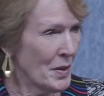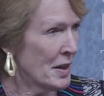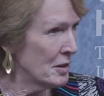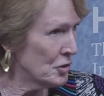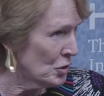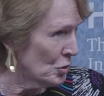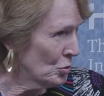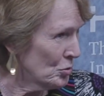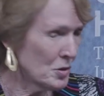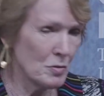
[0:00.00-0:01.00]
and is
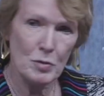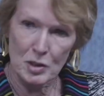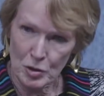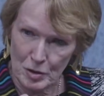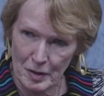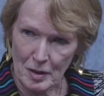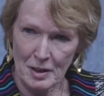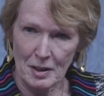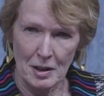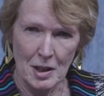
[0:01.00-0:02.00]
used
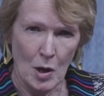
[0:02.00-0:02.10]
rhetorically